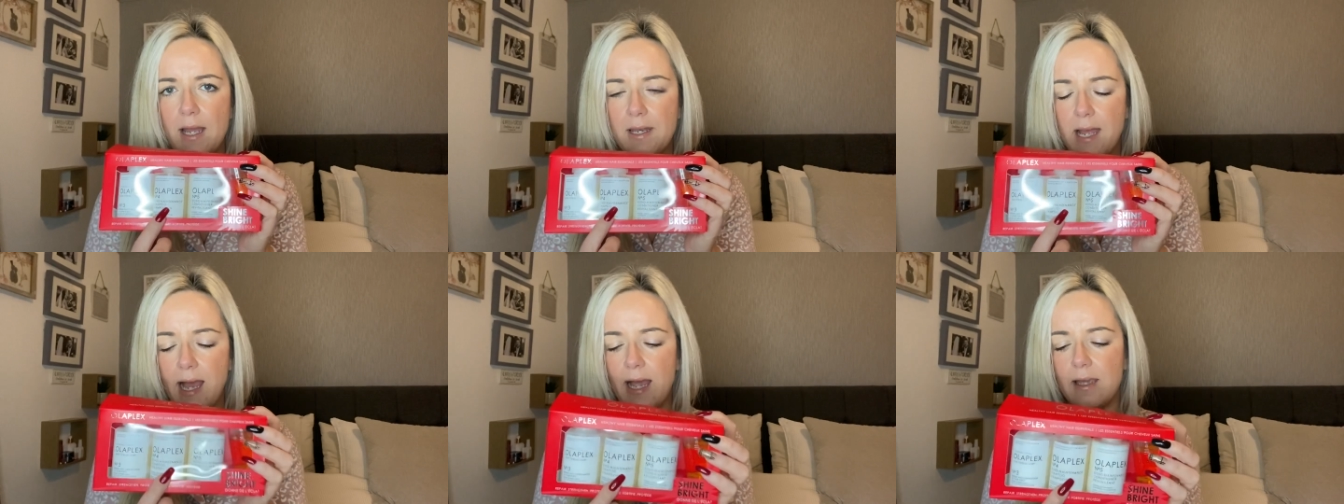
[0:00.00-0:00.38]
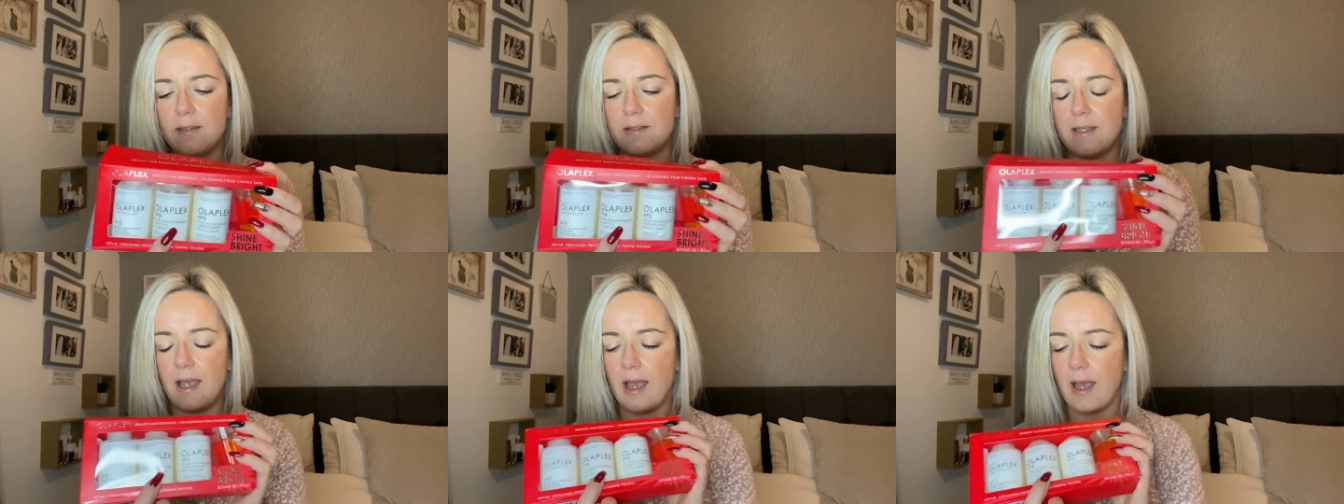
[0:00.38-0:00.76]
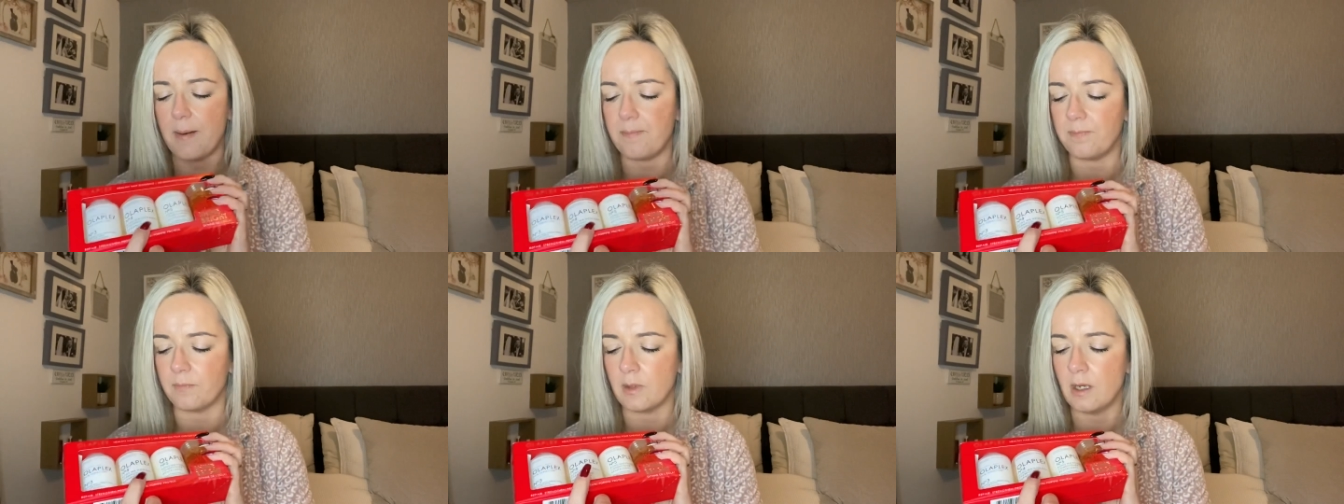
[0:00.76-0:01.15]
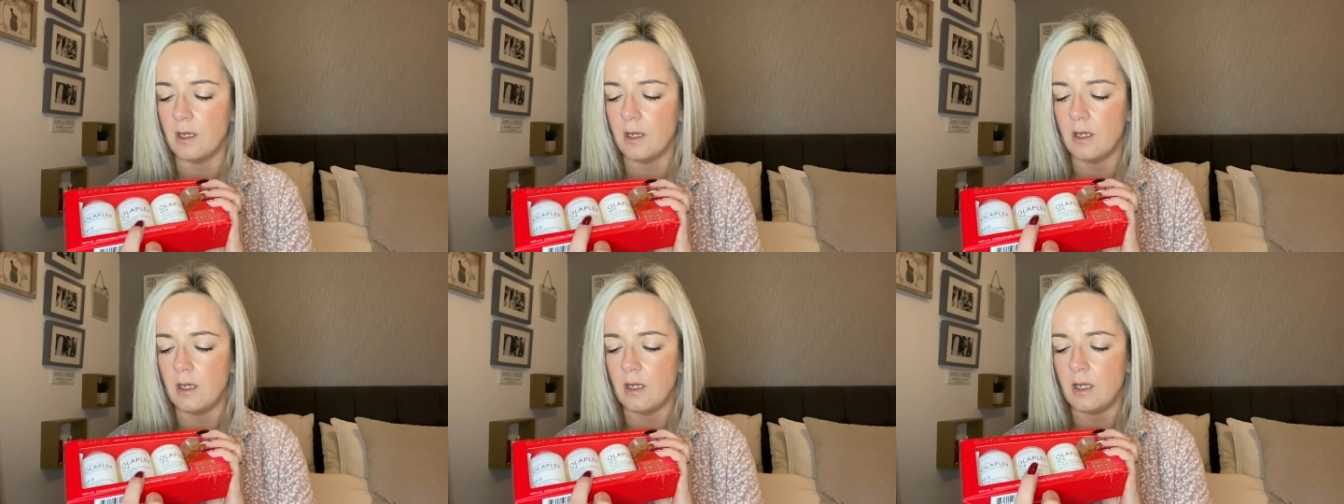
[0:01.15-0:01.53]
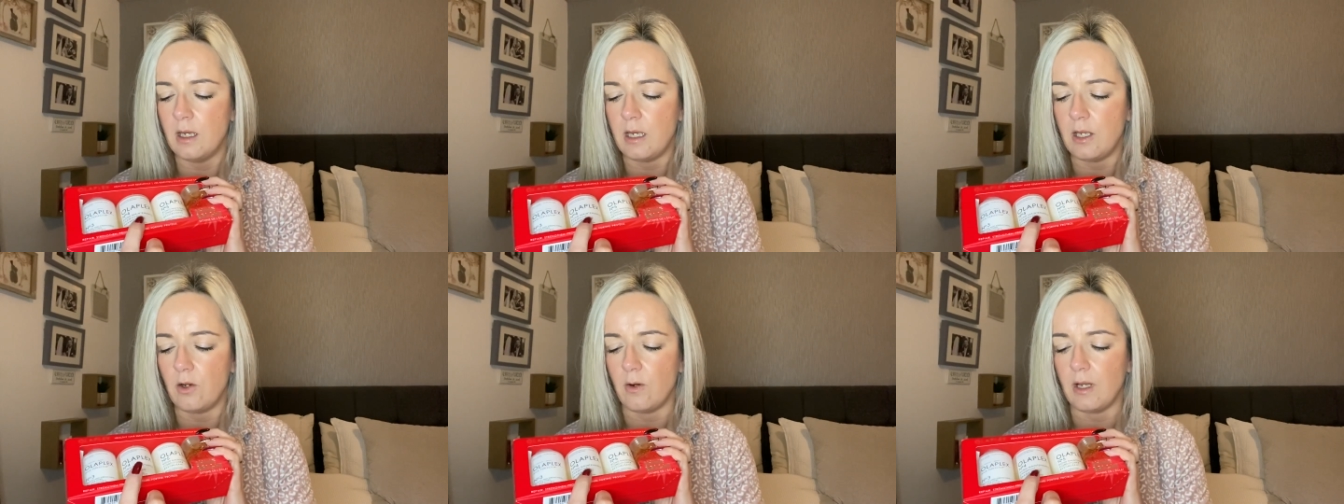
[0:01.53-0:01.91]
nice,
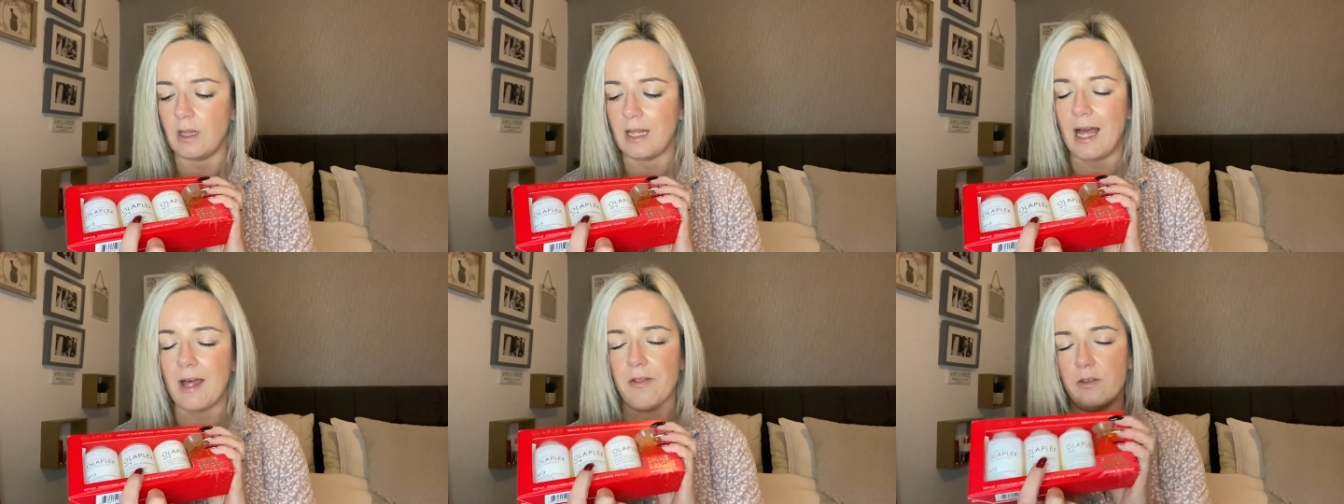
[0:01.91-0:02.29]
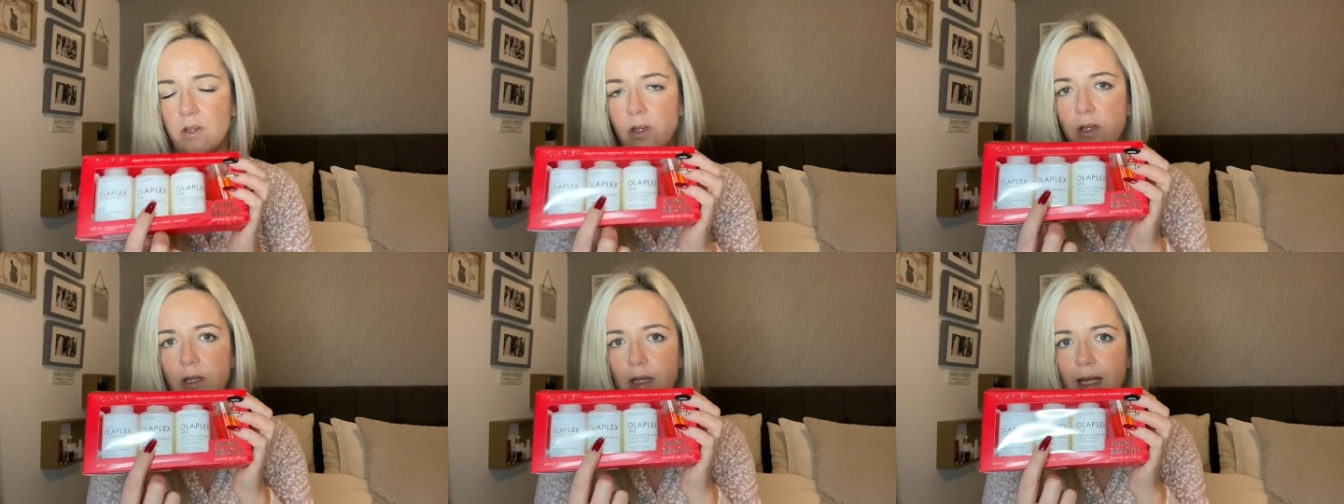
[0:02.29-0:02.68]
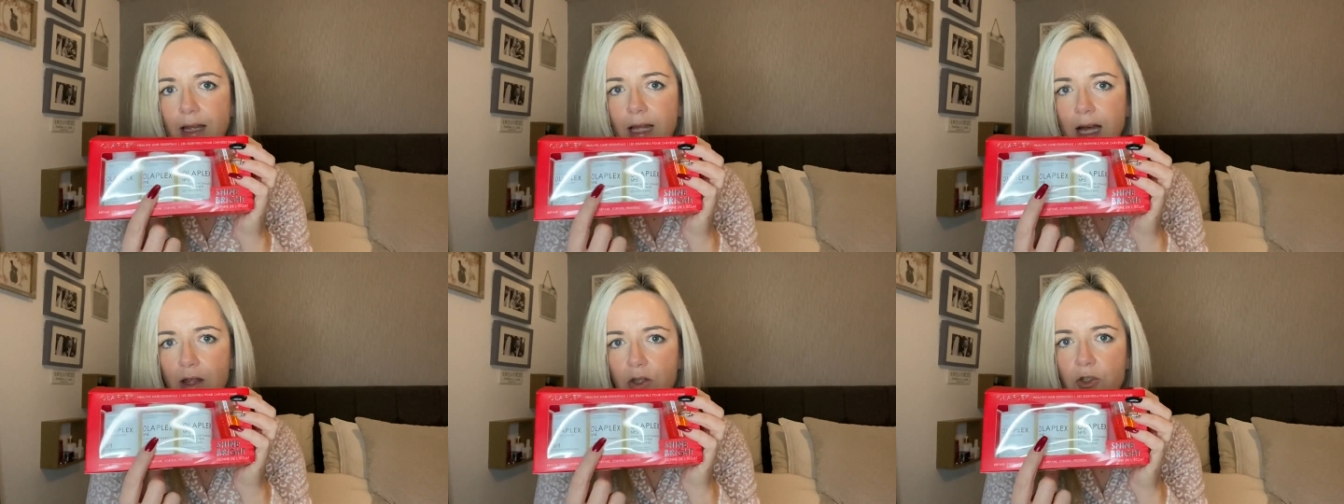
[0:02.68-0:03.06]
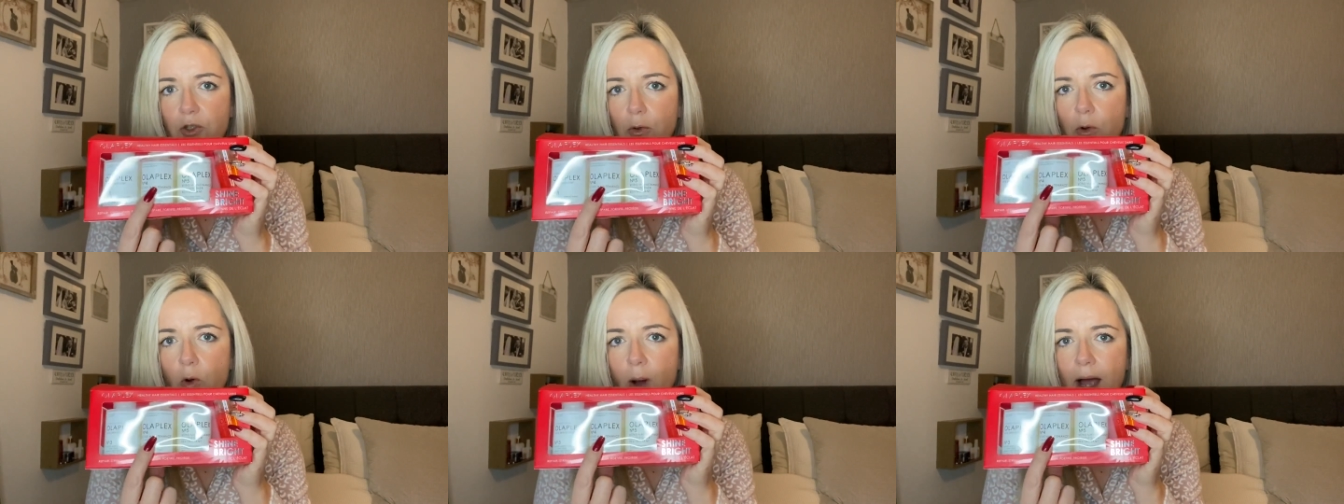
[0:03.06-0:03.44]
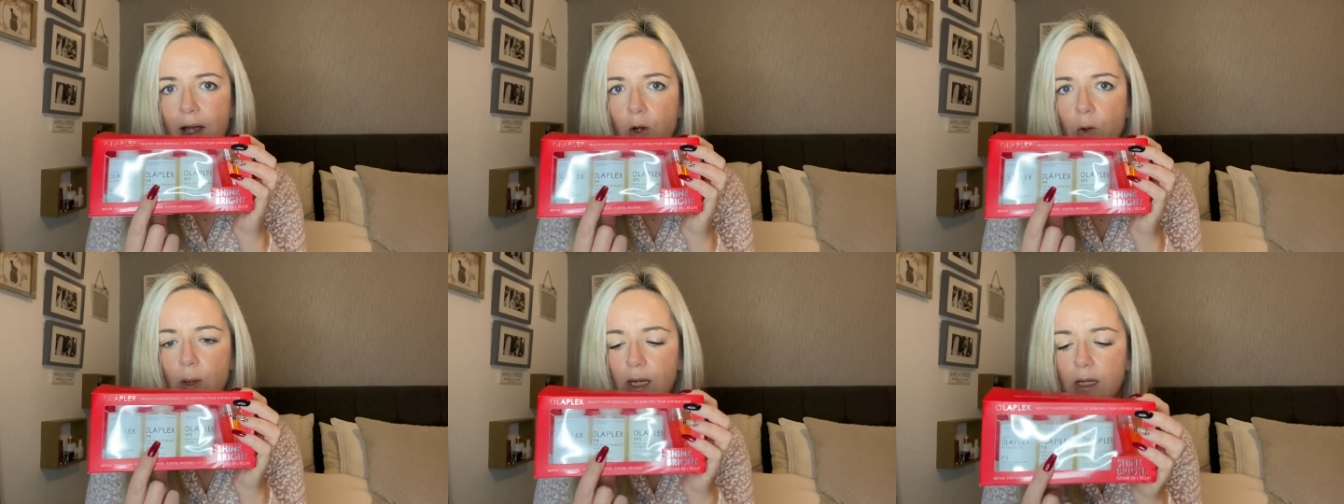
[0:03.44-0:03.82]
you know, it lathers up quite
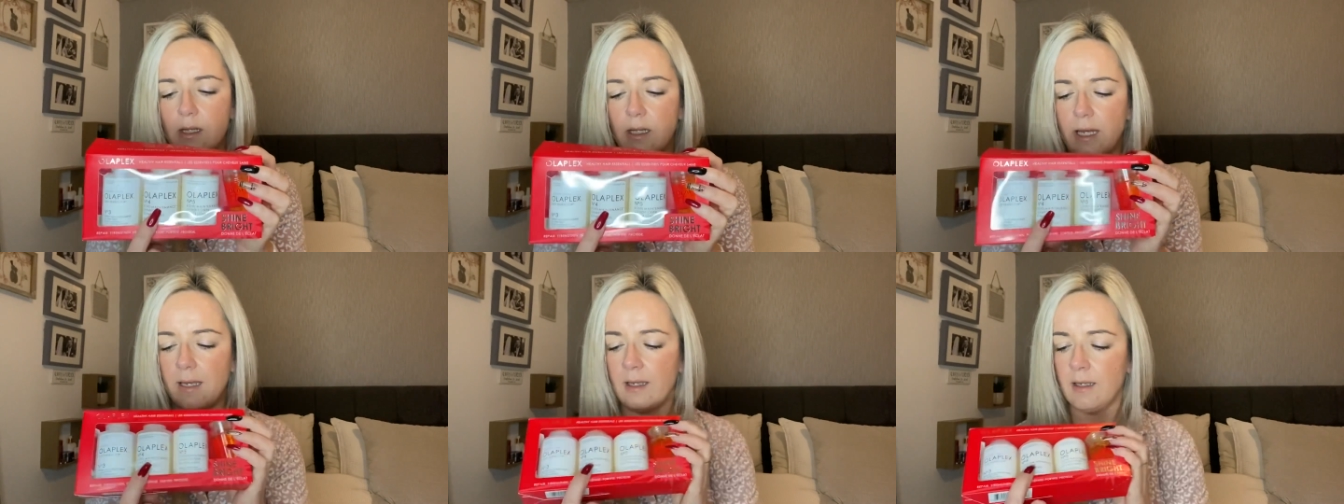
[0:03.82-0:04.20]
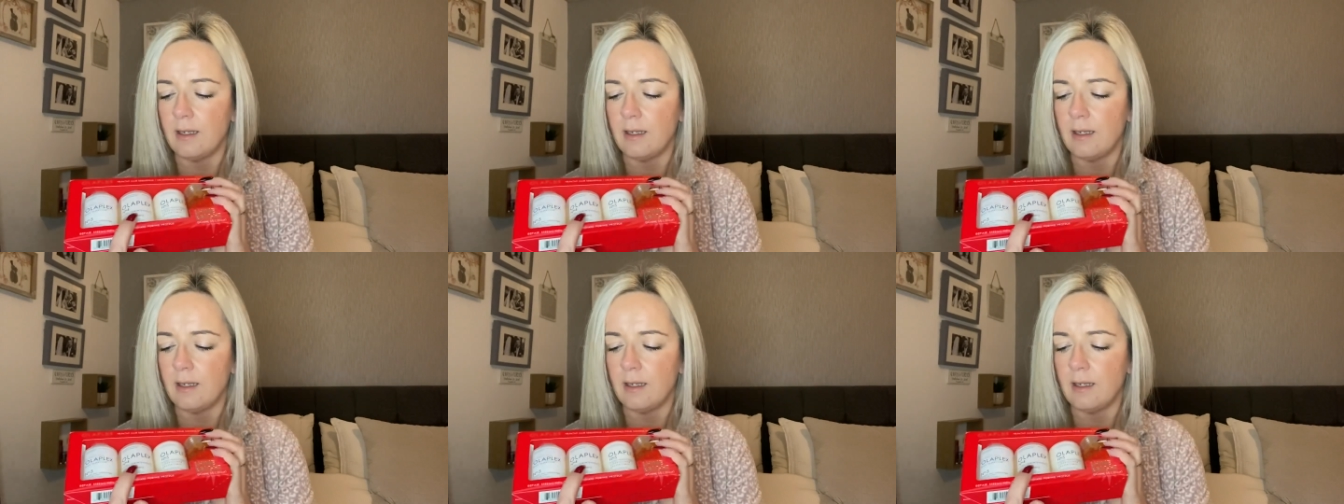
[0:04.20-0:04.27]
quickly.